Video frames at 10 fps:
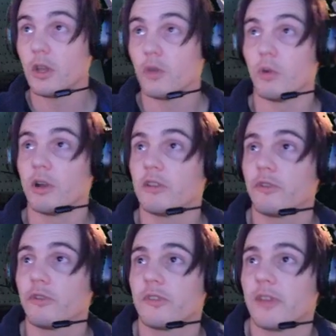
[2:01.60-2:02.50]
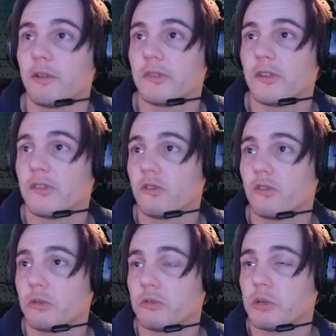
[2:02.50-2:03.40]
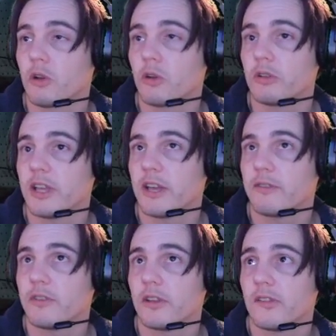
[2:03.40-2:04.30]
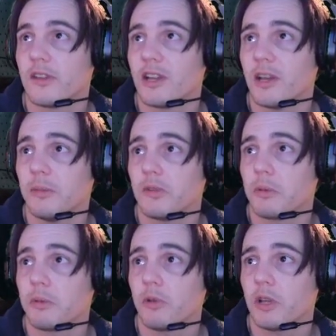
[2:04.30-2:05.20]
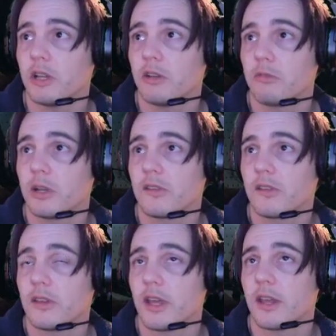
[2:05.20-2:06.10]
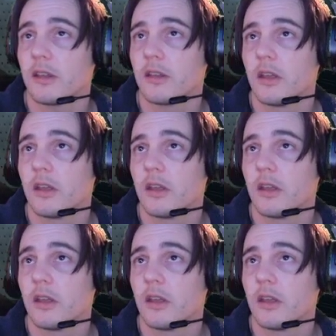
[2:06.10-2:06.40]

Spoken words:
One is for sound sensors, which we currently have none set up, so we won't get any readings on that.